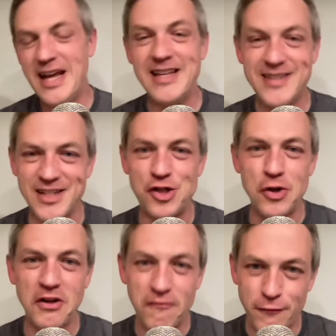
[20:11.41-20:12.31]
Hinson
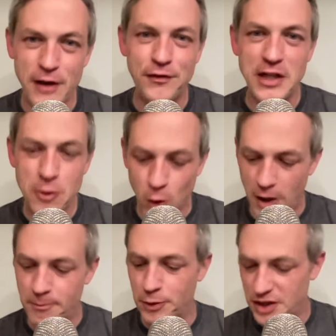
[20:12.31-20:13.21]
shooting
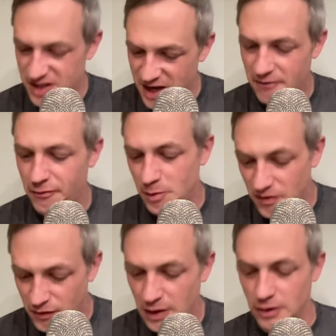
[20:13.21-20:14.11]
fifty-one percent from
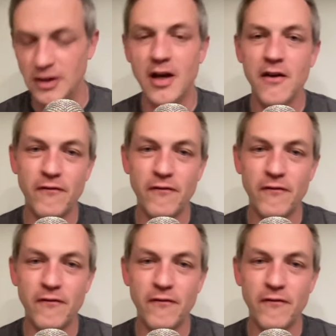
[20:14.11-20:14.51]
the field,